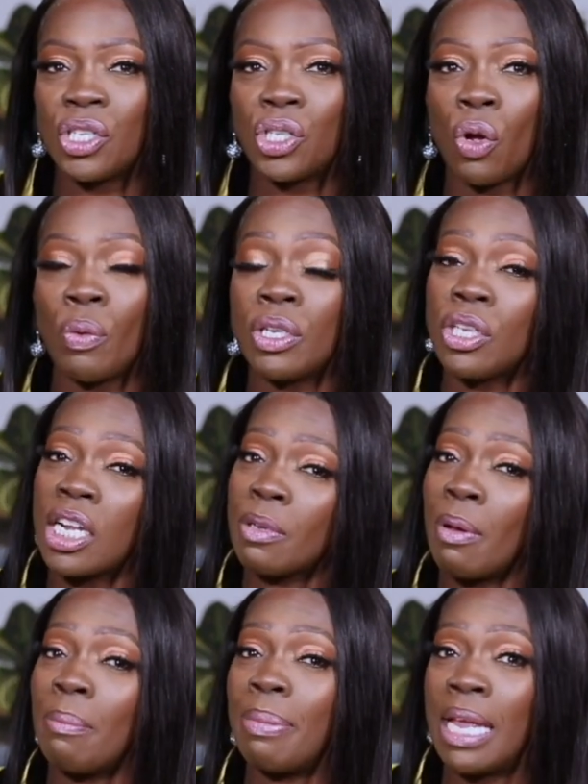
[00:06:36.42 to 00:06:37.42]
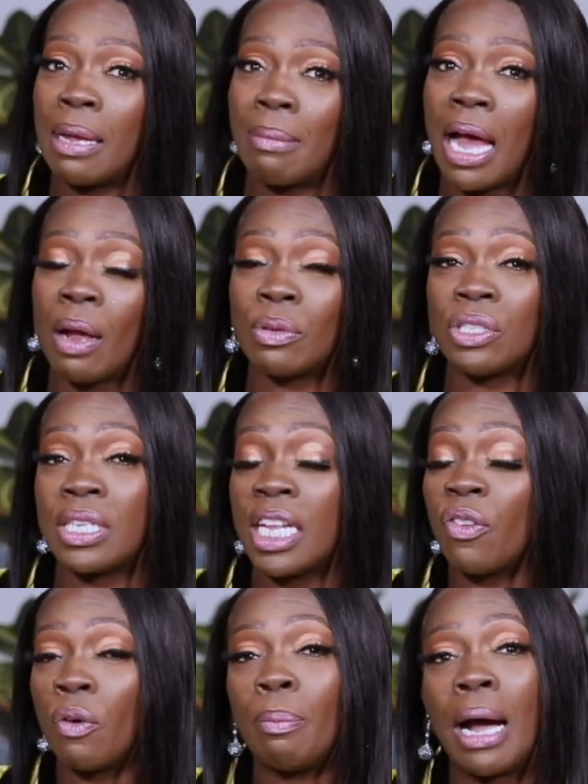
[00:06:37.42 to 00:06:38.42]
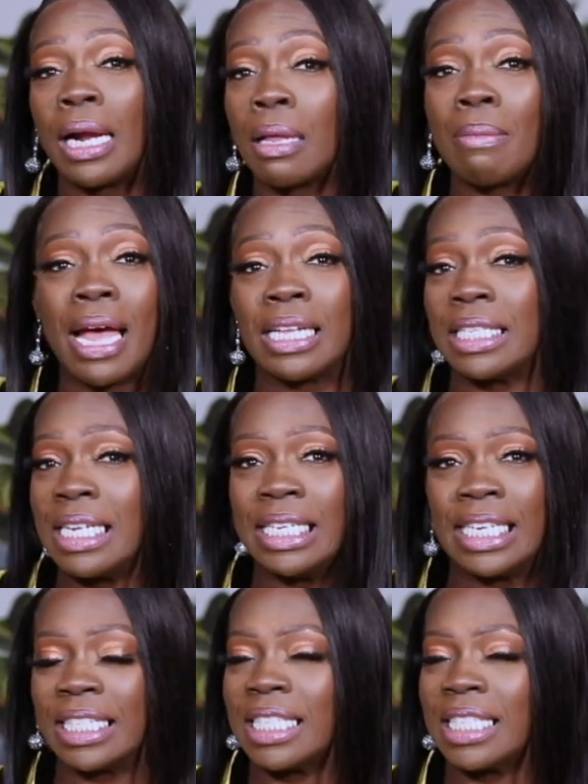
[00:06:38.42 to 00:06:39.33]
so when you talked about BMI, which stands for body mass index,